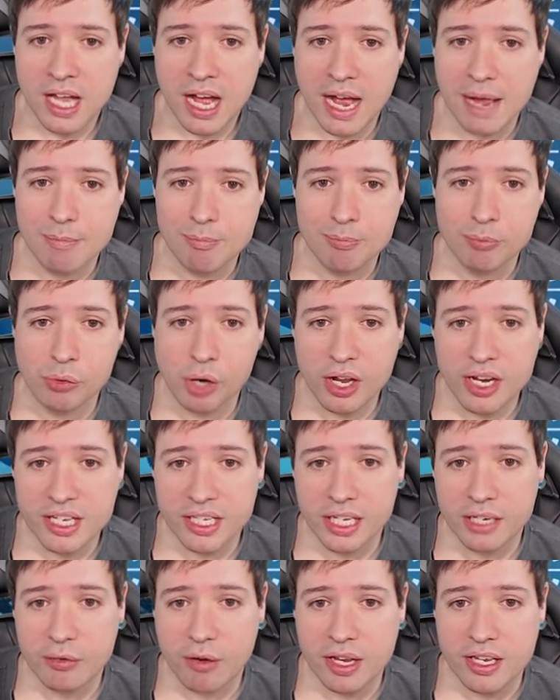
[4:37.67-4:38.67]
I'm
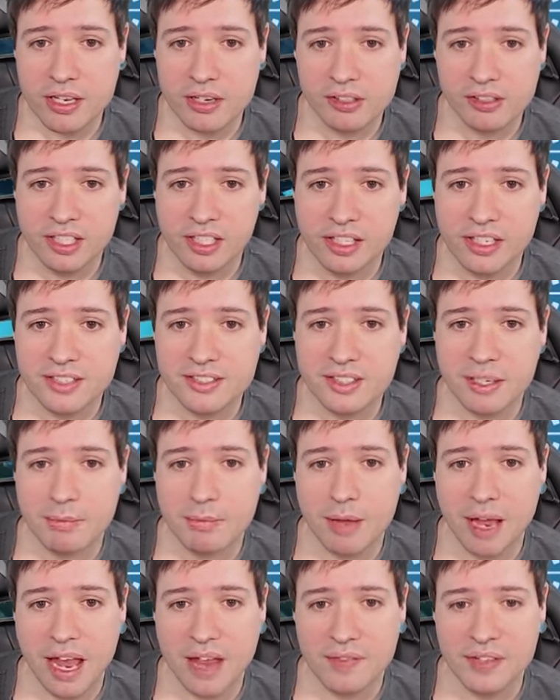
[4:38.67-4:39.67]
running in right here, dealing some
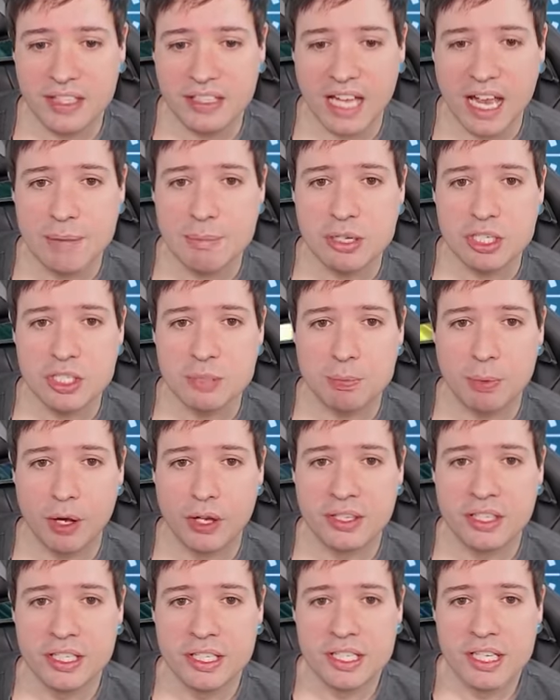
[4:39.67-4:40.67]
heavy damage, but